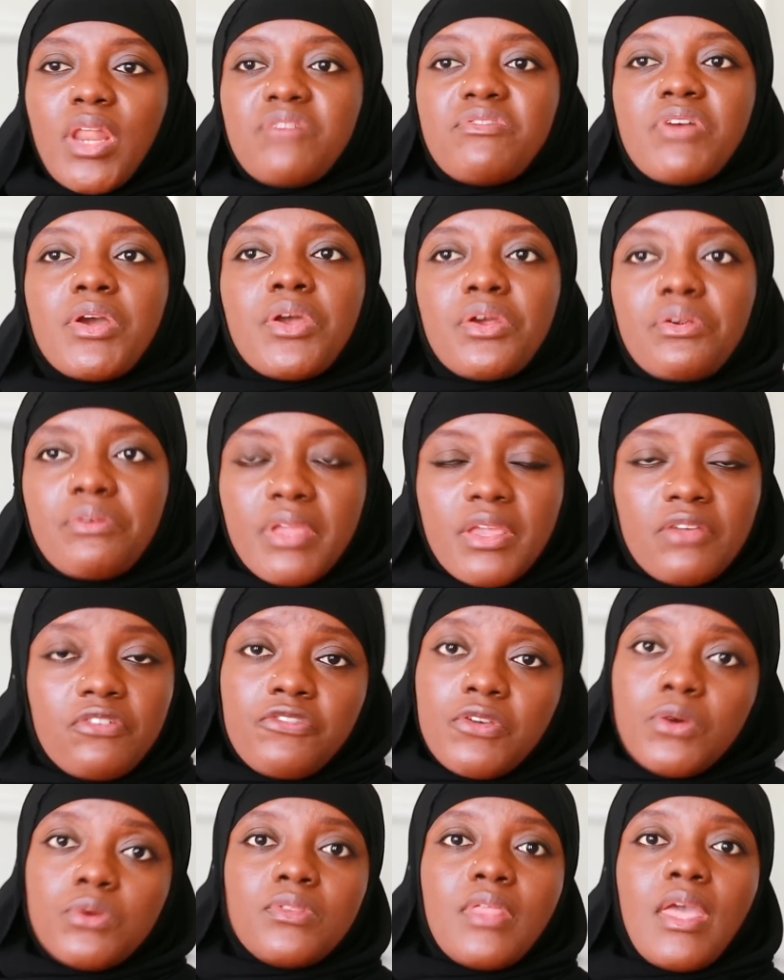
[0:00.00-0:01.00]
whatever
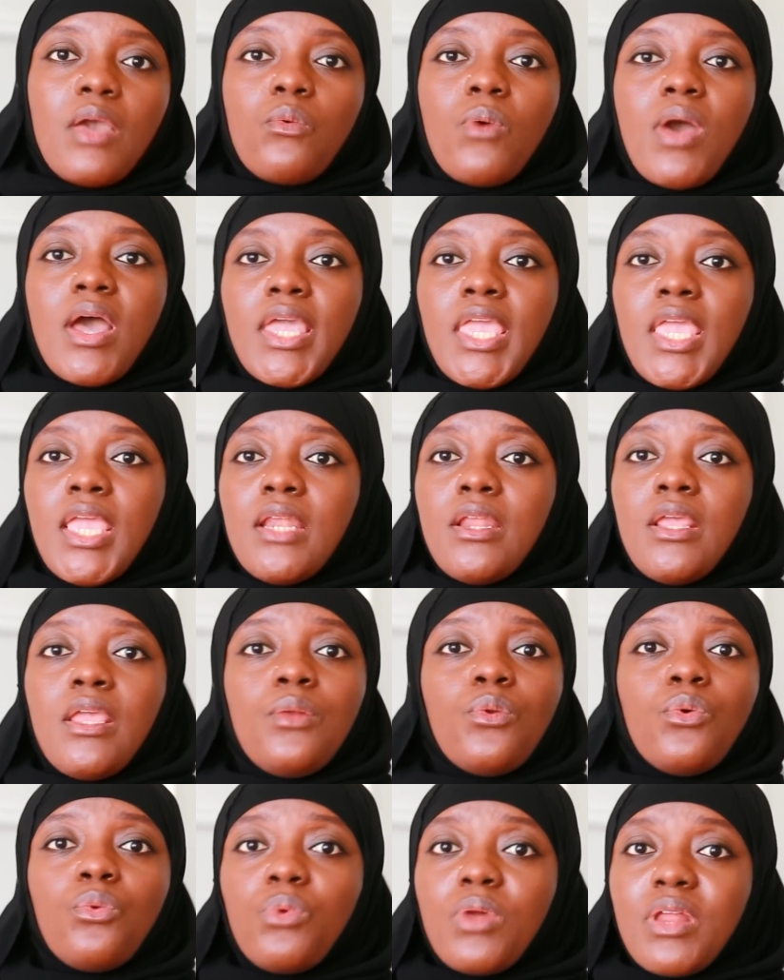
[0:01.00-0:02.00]
career field they're working
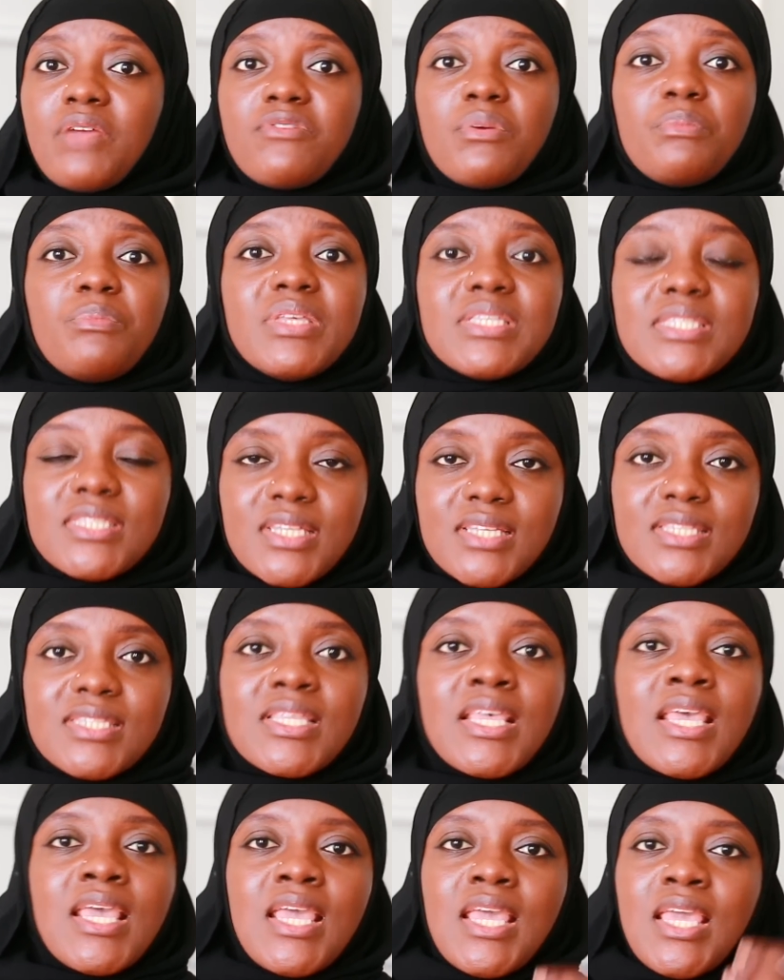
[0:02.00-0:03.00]
in, or whatever
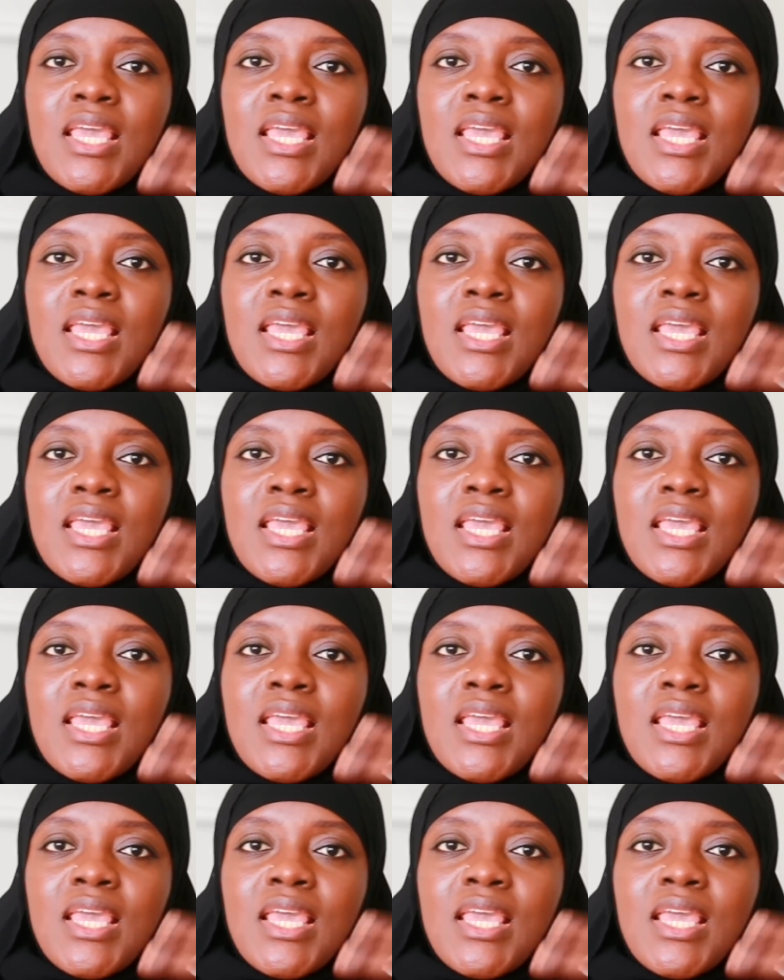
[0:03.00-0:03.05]
business.